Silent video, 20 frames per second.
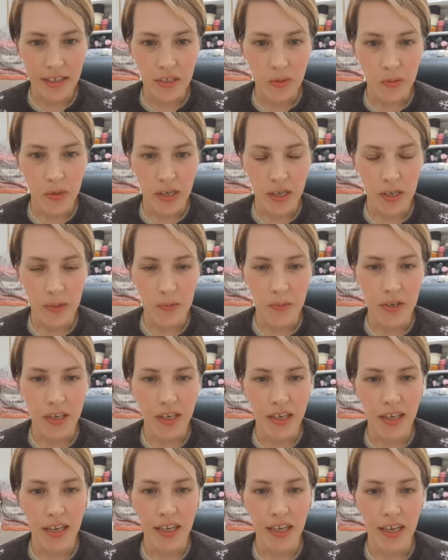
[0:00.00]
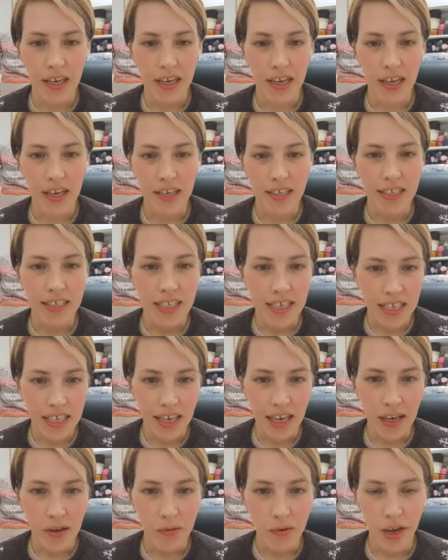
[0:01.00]
sweater being a
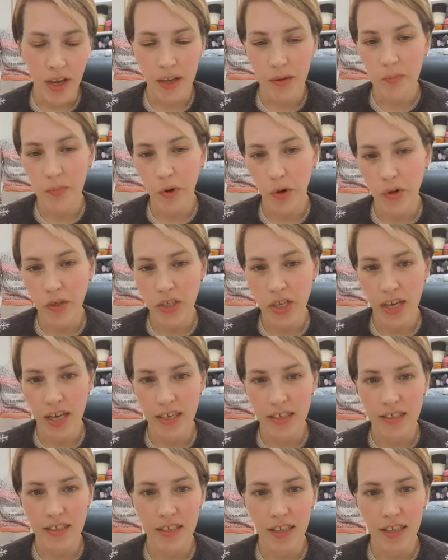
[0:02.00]
DK weight project.